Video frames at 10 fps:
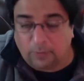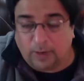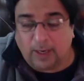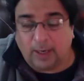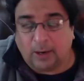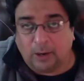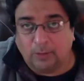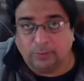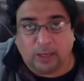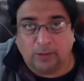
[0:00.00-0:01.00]
Why,
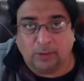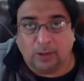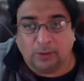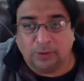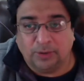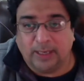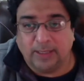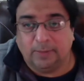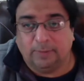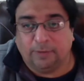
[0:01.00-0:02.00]
how could you guys
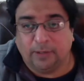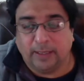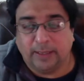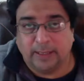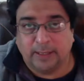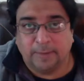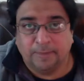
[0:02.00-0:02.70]
even forget this?